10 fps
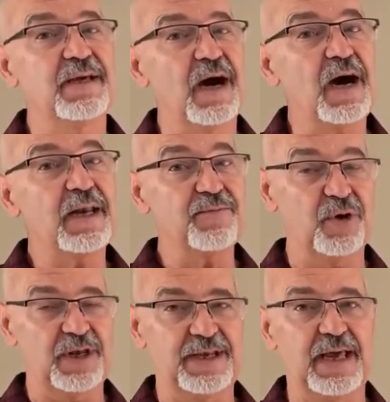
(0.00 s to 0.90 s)
"God
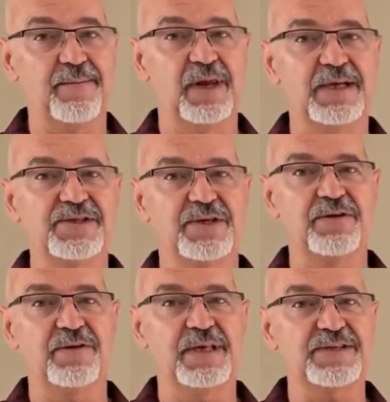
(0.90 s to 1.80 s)
will enable us to
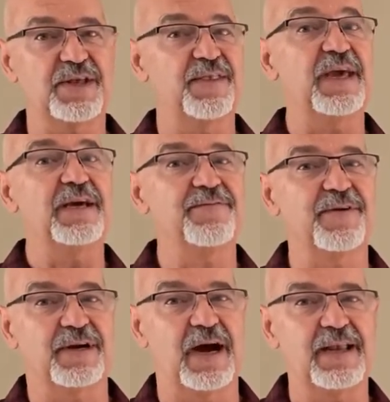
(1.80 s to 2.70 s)
do this." And they had
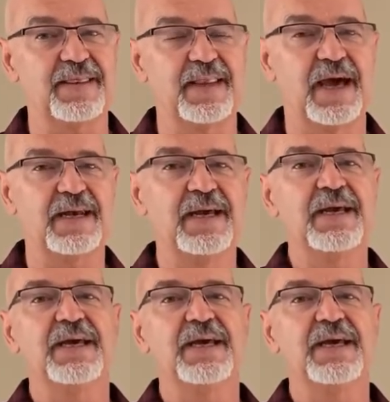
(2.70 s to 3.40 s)
forgotten that.